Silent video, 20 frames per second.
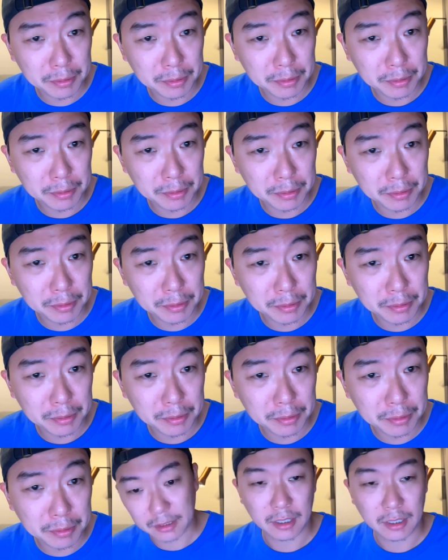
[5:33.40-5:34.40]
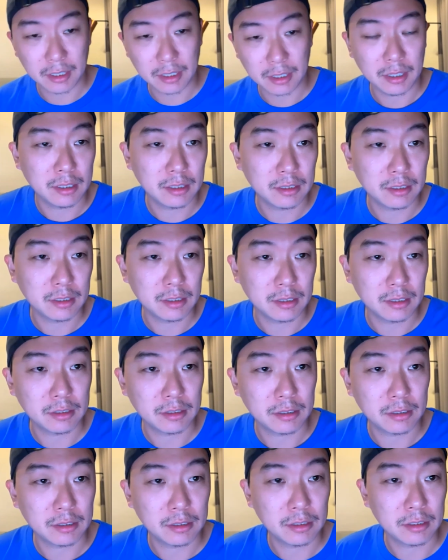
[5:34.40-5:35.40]
link to his
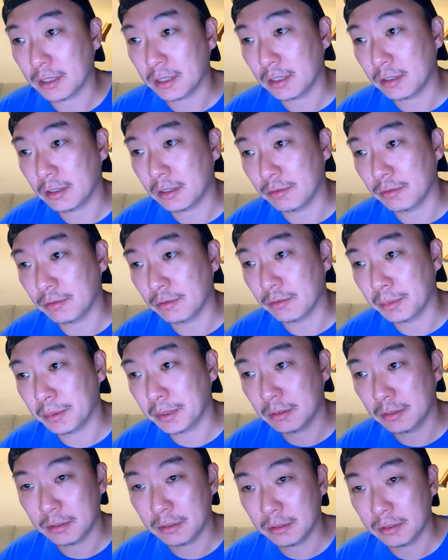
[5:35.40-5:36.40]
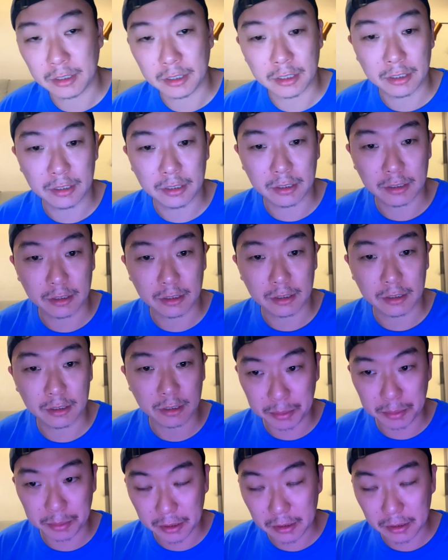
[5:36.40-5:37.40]
website and Vimeo in the
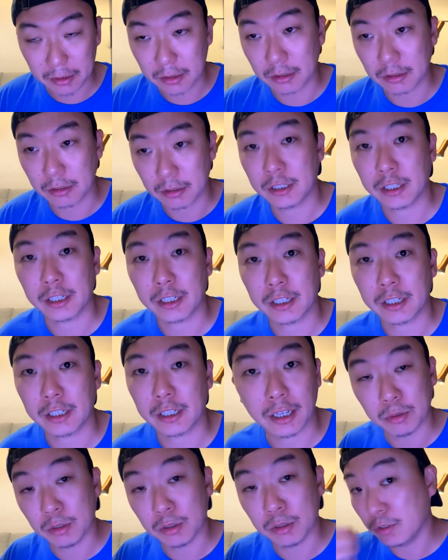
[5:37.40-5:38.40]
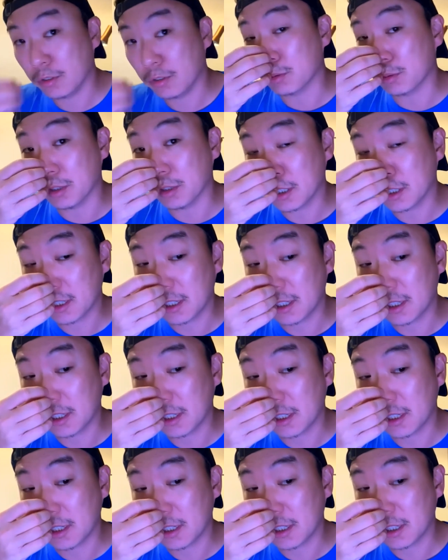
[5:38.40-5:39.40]
description, so check out more of his work.
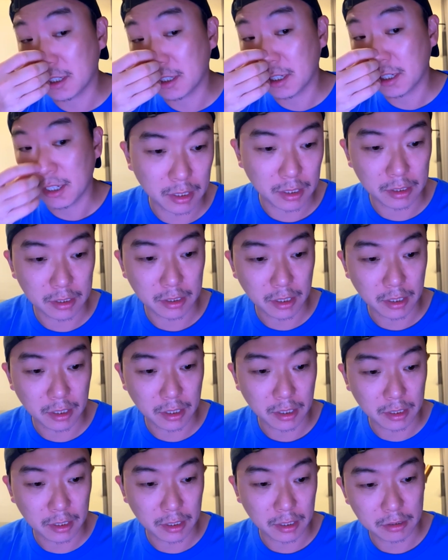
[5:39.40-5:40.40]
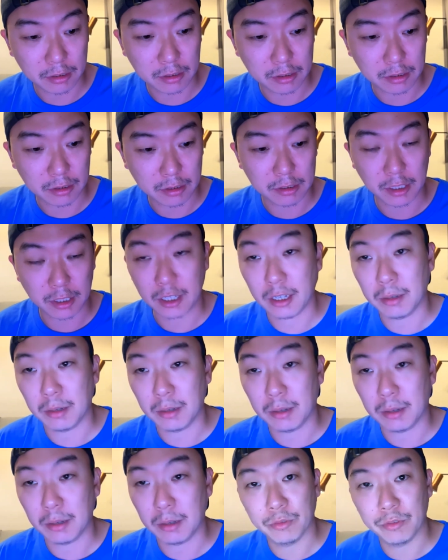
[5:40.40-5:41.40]
But yeah, you can check out
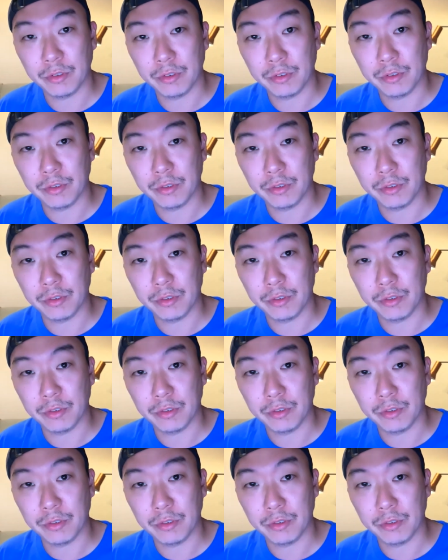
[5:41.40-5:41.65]
more of